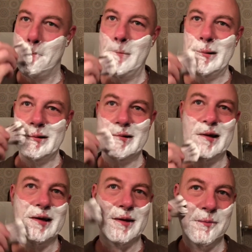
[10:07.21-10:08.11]
which is
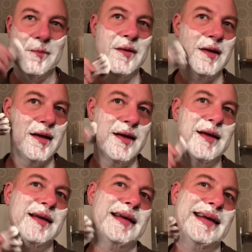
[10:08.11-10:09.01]
like,
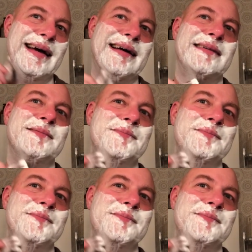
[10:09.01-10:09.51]
yeah,